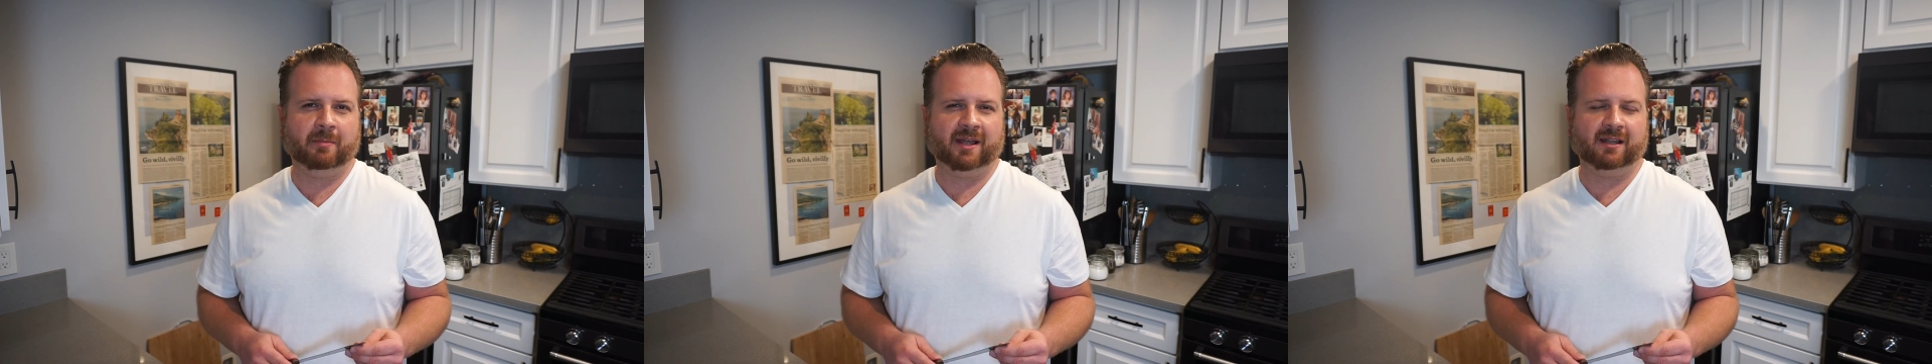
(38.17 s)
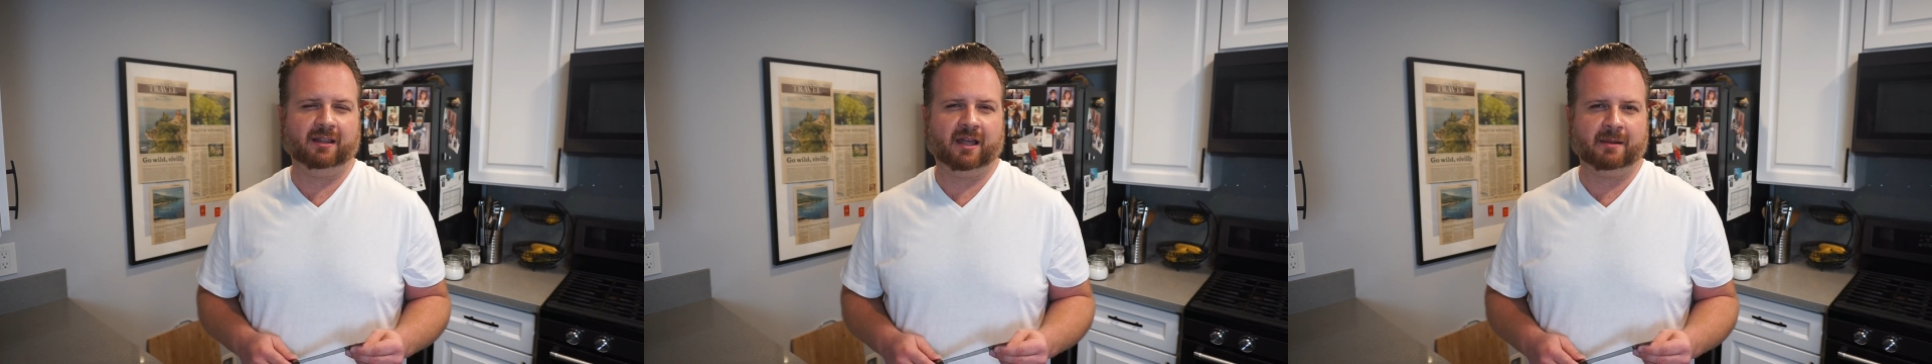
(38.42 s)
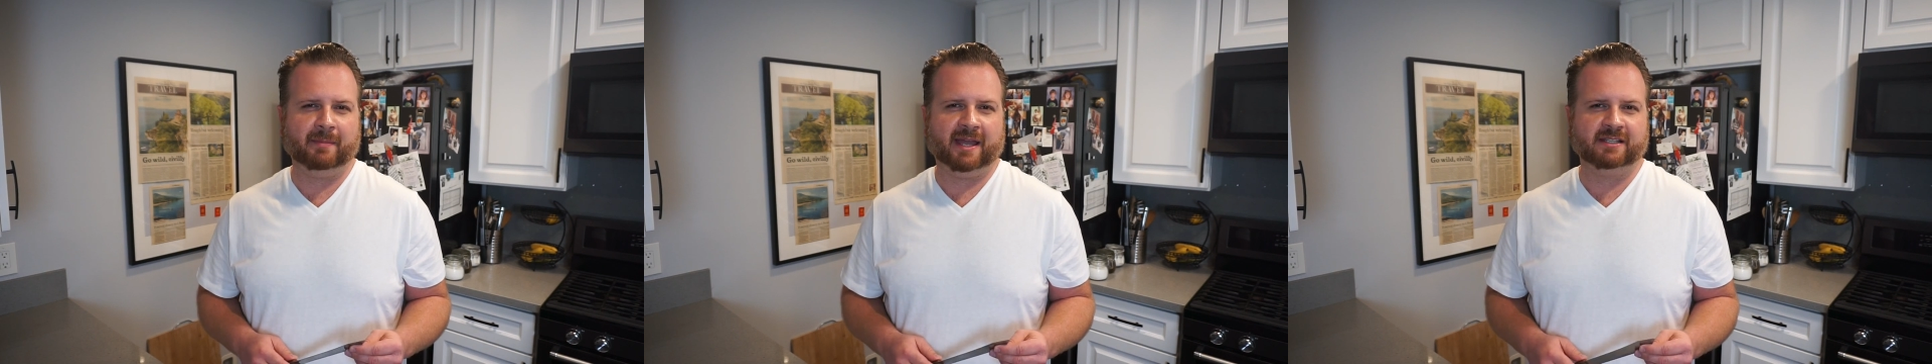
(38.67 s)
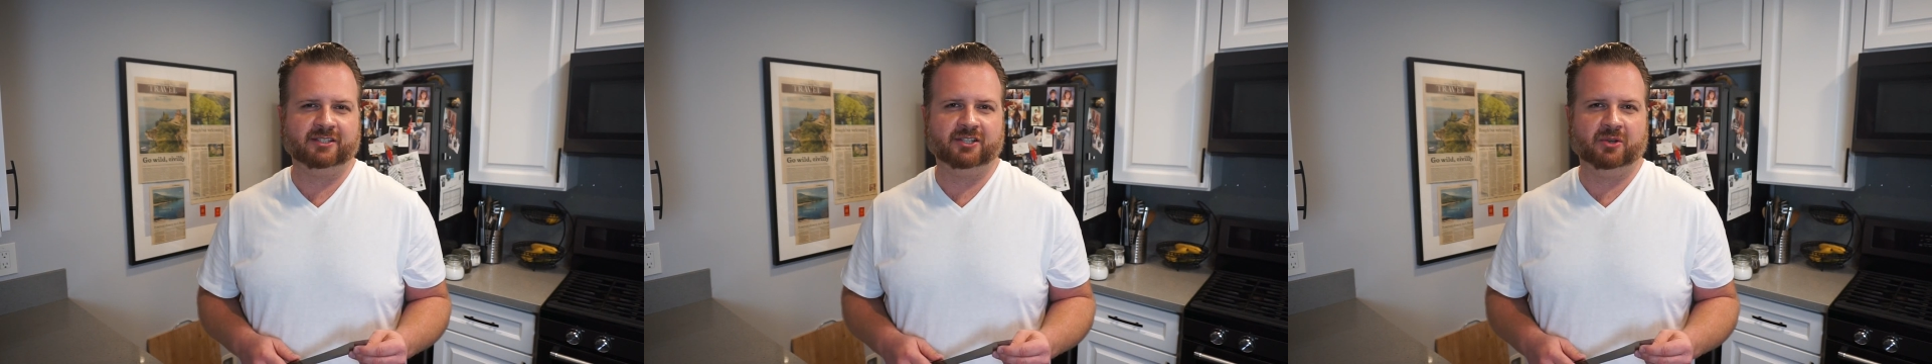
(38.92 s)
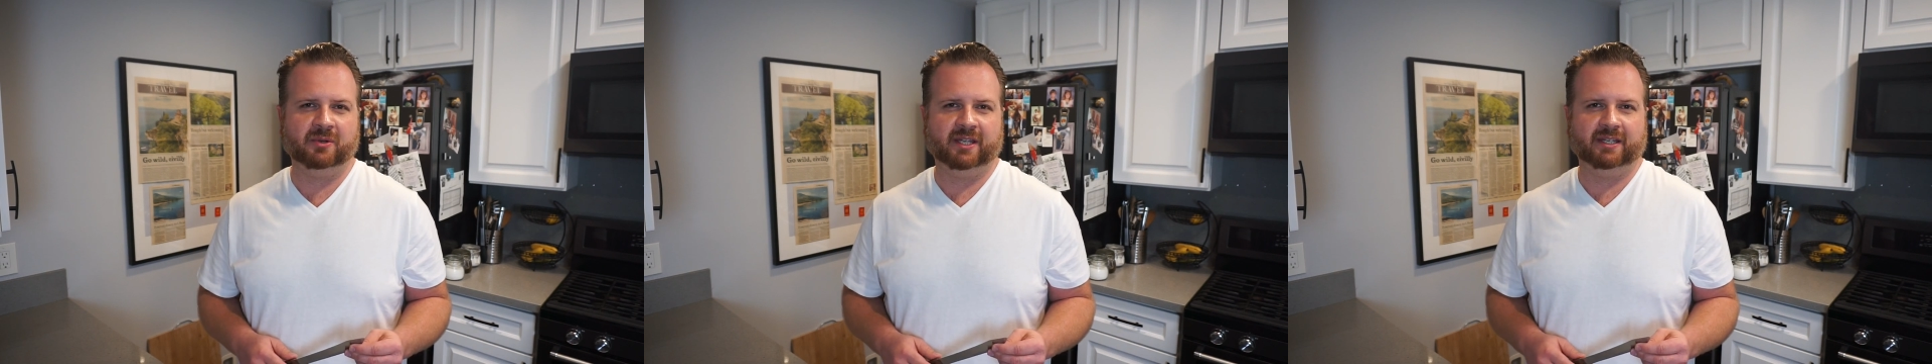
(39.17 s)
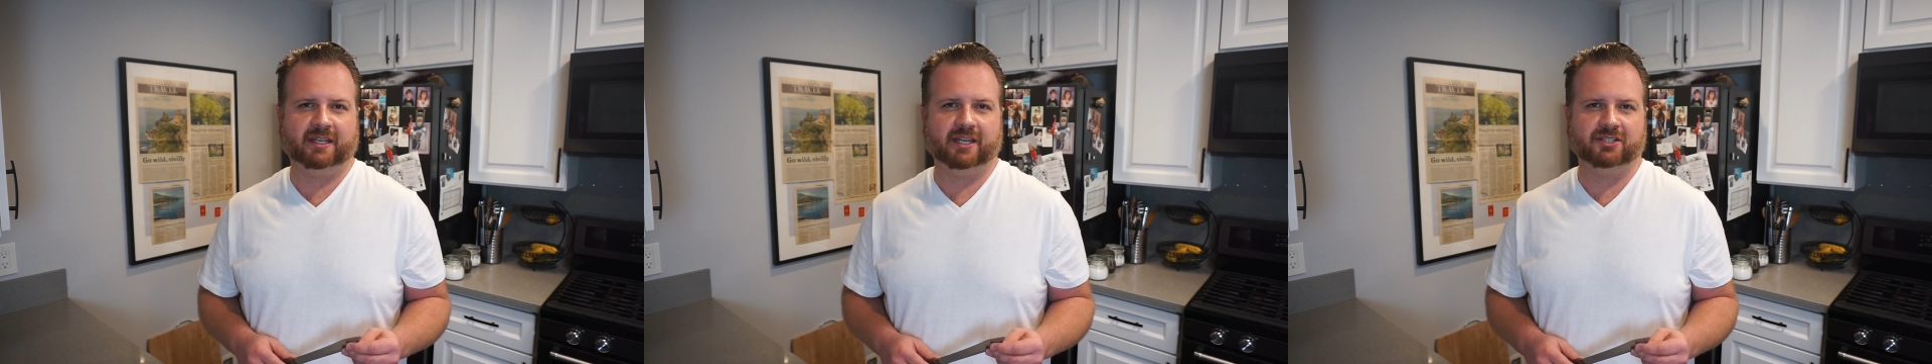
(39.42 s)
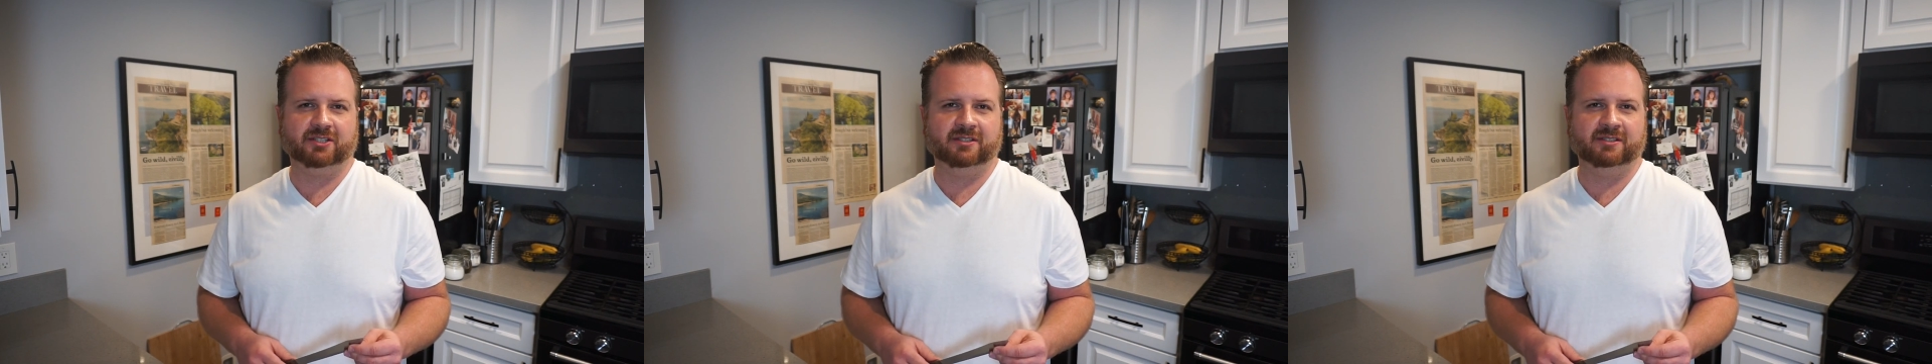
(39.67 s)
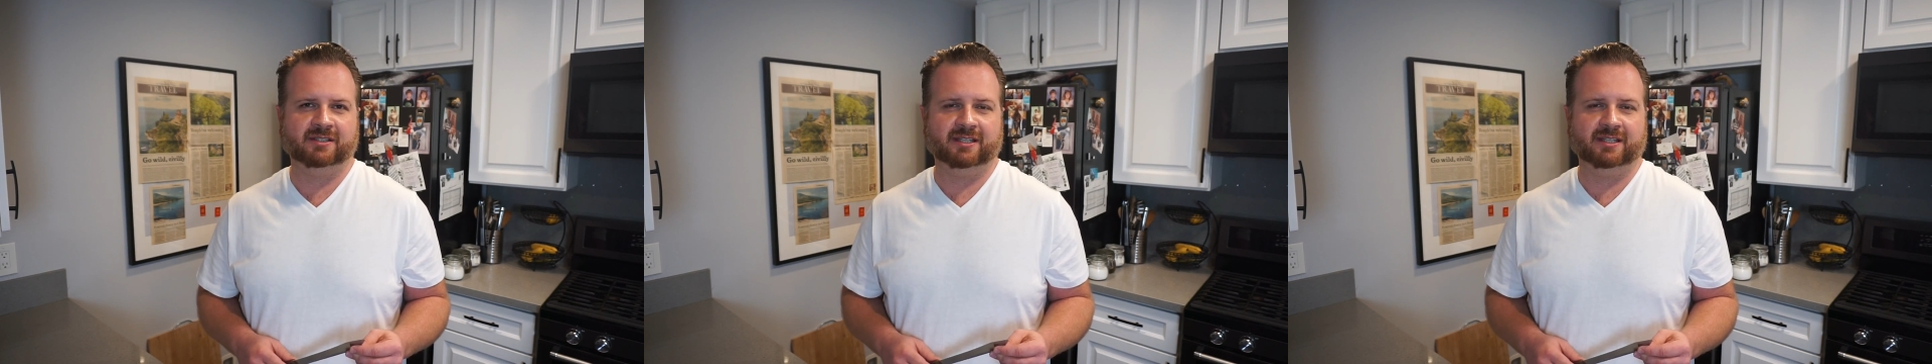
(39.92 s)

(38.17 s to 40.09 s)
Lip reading: about a lot of Macedonian kitchens.